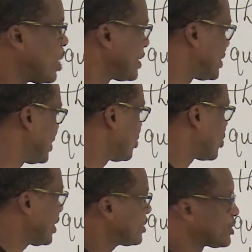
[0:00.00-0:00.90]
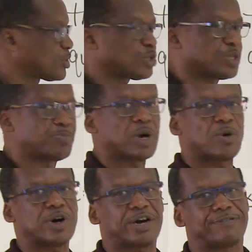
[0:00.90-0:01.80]
a quantity raised to the
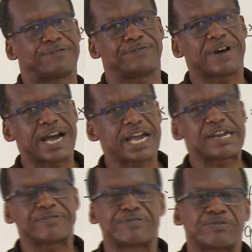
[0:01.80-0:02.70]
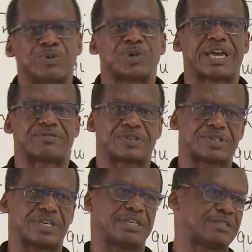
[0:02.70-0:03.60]
power of 5, we would have to
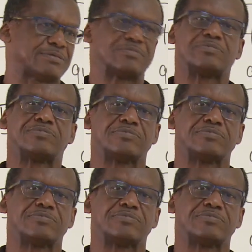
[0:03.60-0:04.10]
say it